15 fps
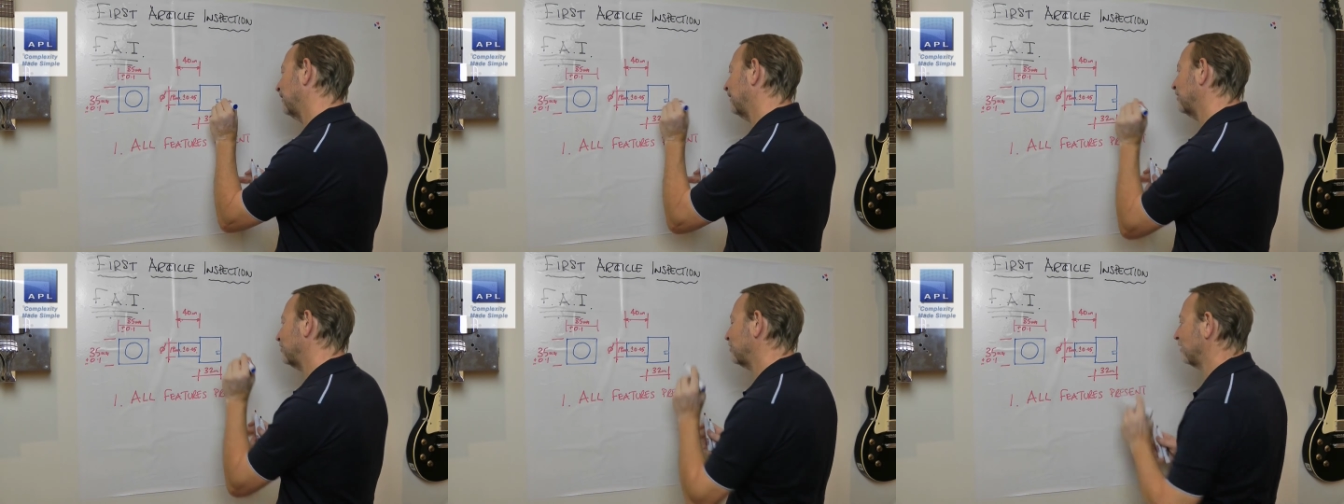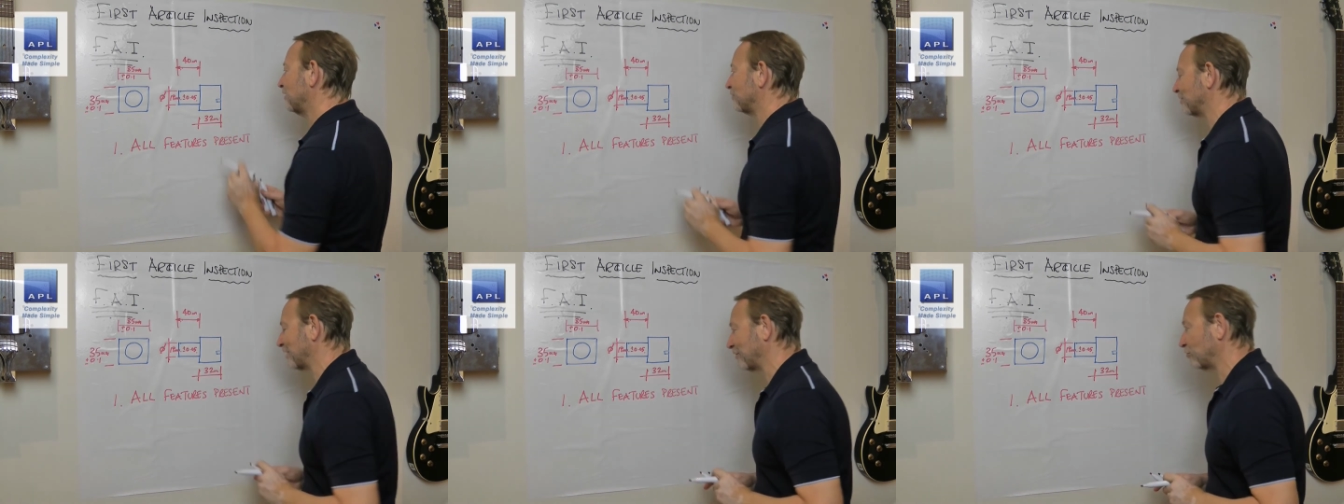let's say
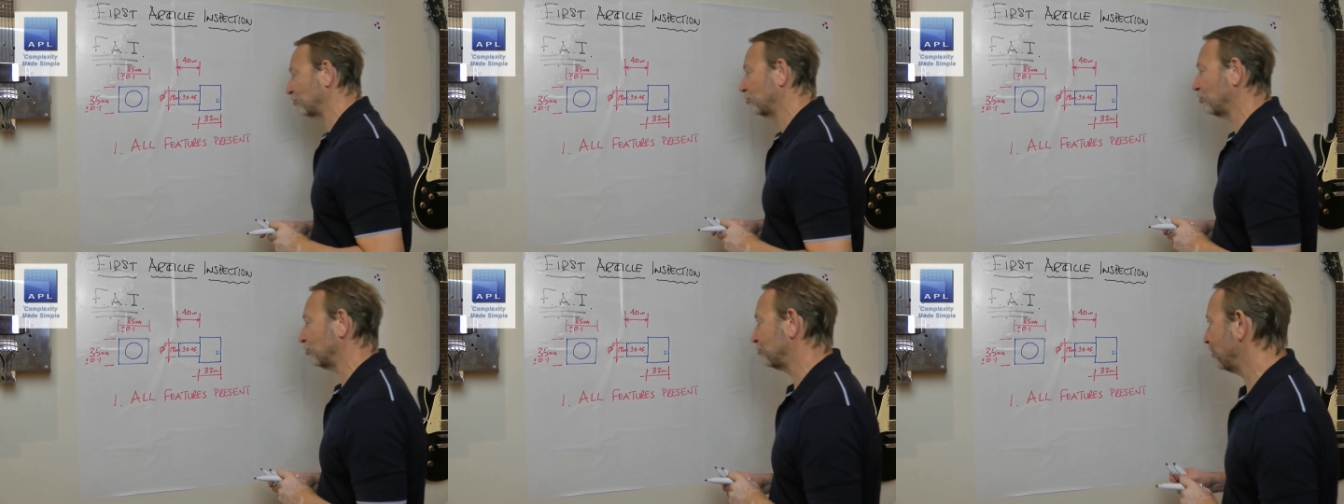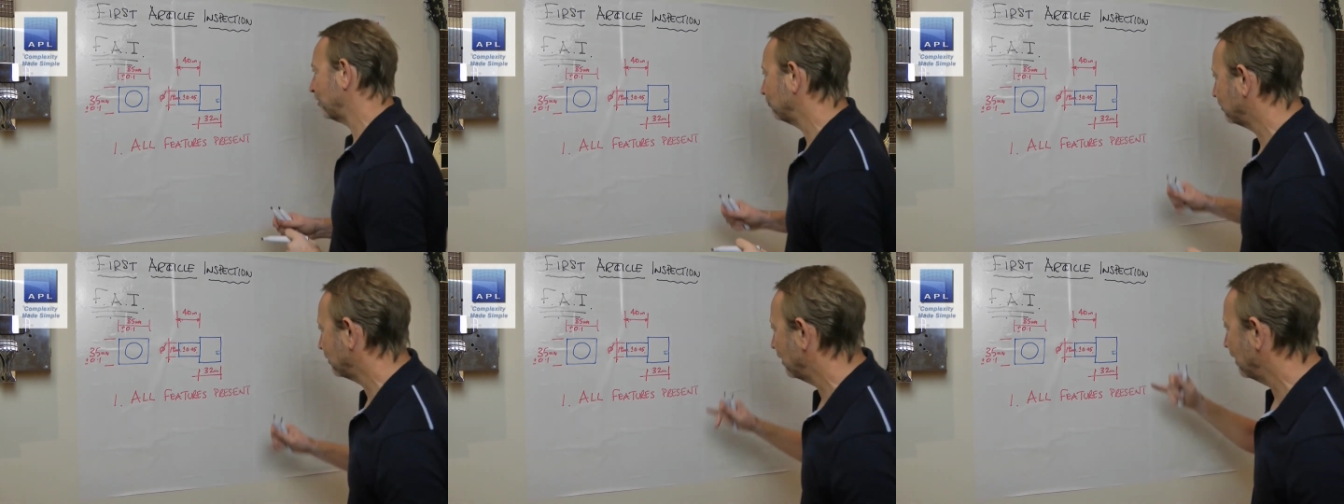there's a little
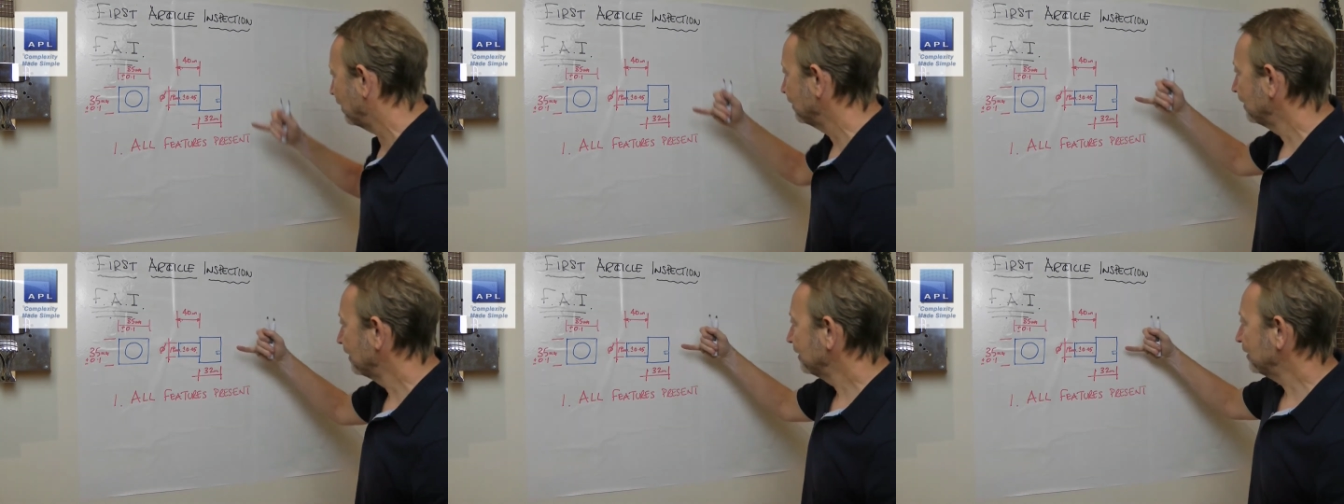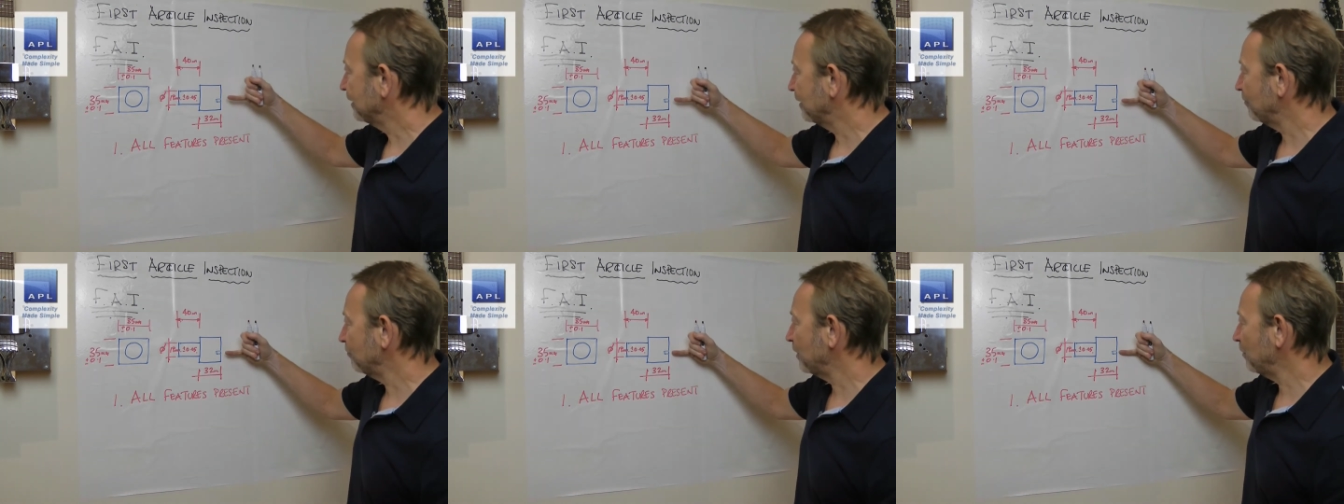cutout there you
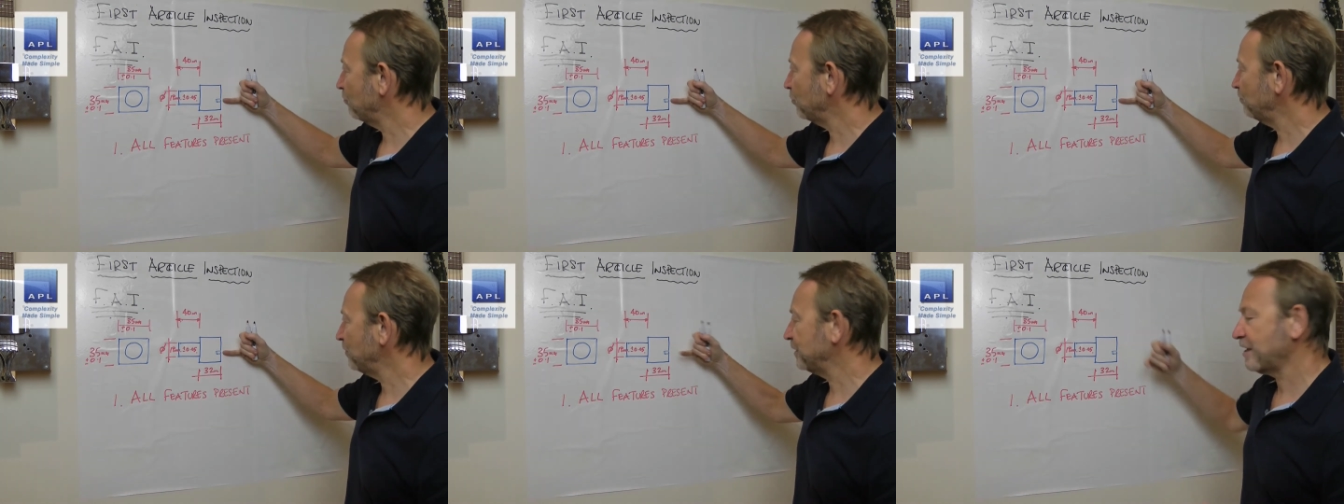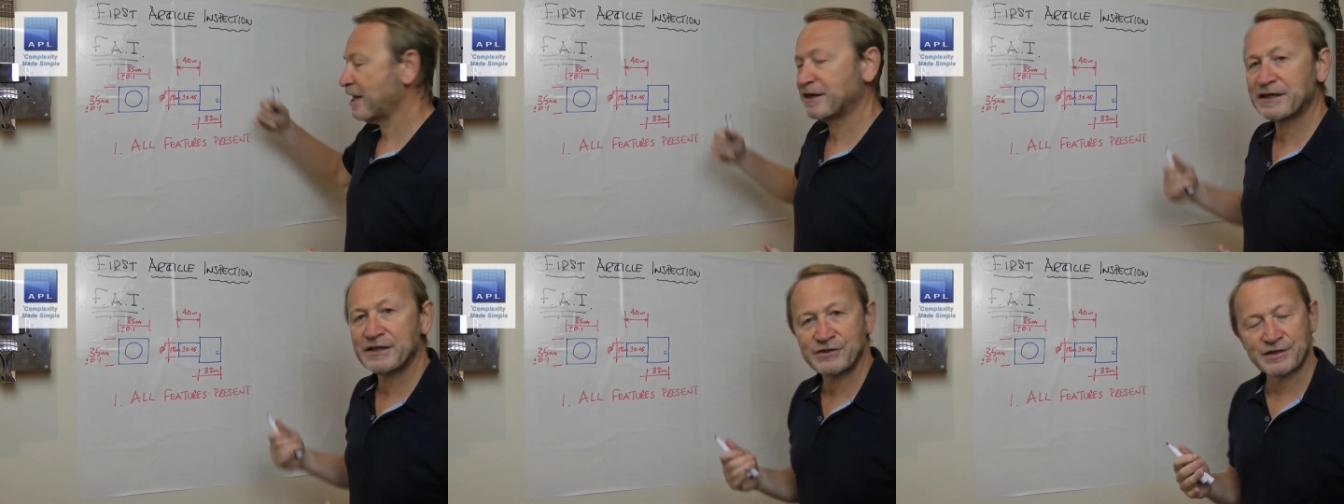know it would be
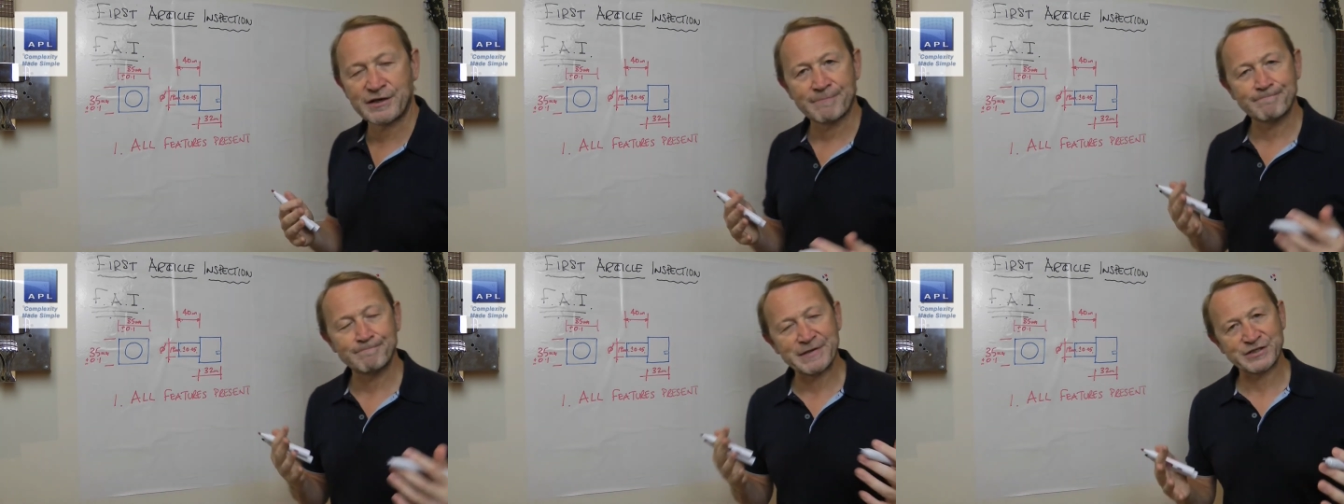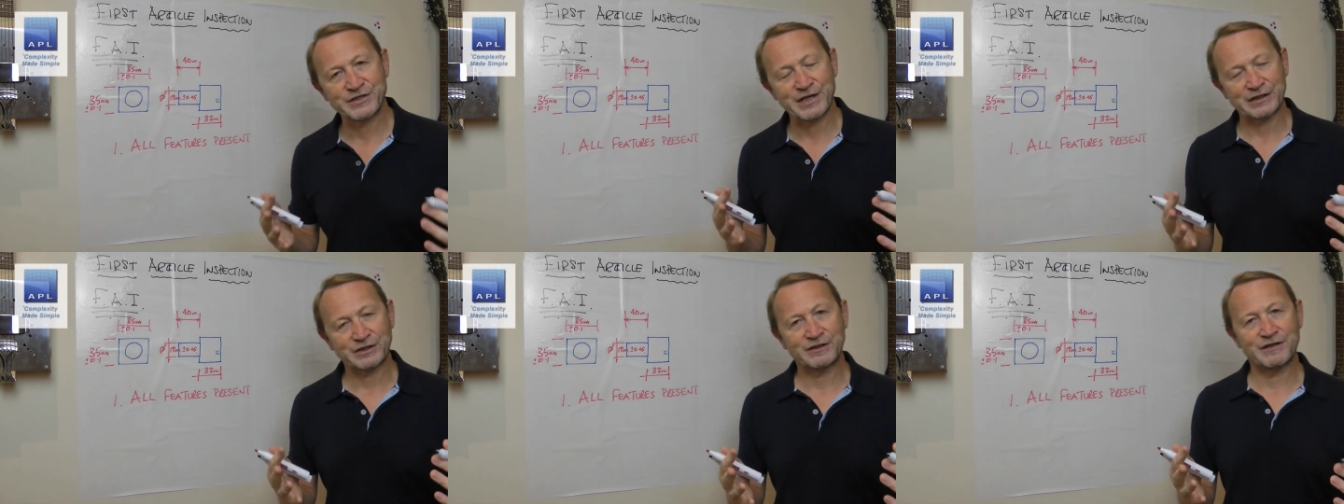dead easy to miss
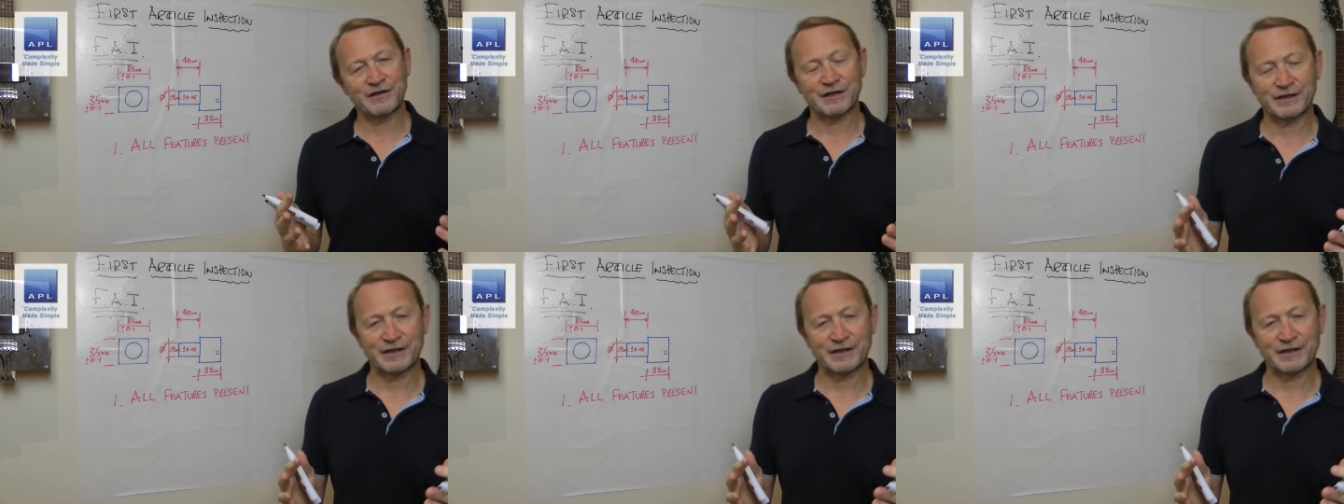that thing